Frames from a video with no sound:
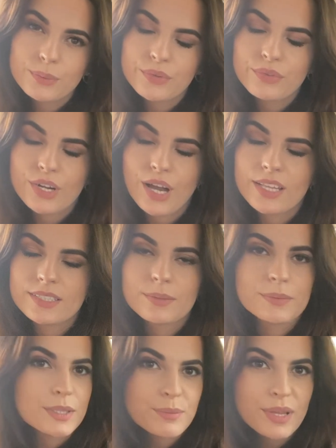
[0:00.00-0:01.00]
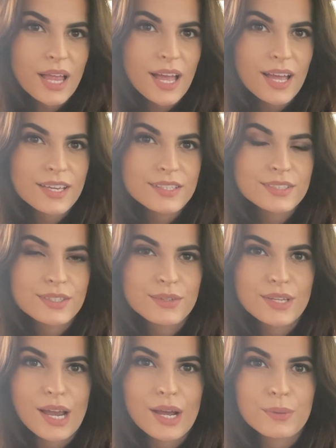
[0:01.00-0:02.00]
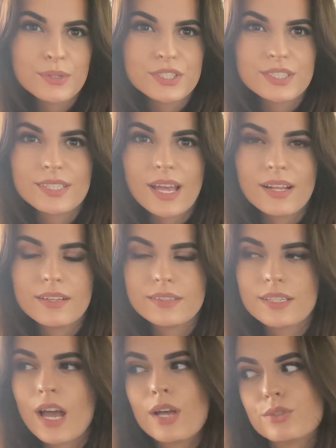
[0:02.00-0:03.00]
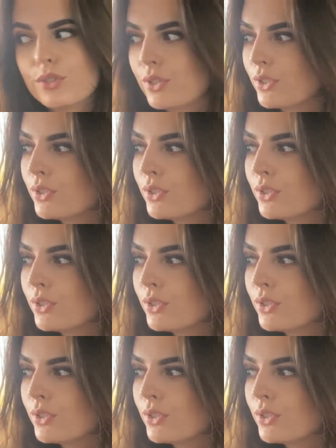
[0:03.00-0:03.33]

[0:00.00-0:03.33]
we forgot some supplies, so now we're just heading down to the